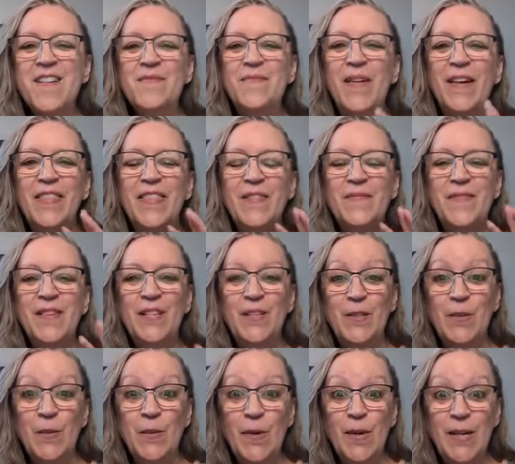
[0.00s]
but the
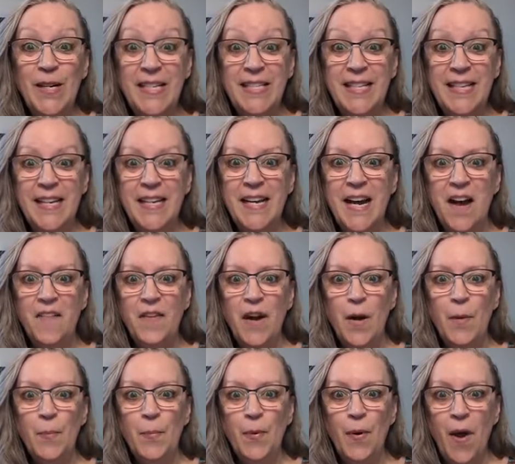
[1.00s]
majority of
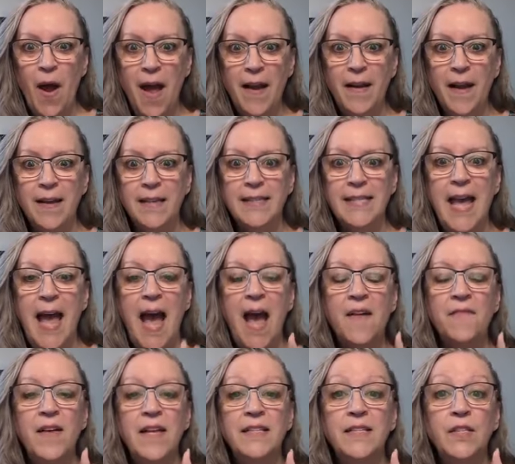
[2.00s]
our products
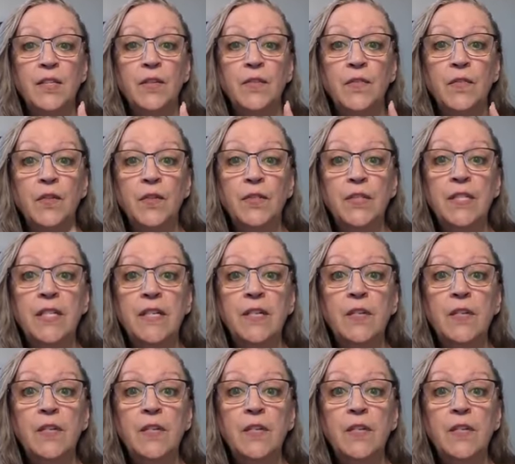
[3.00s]
have as their first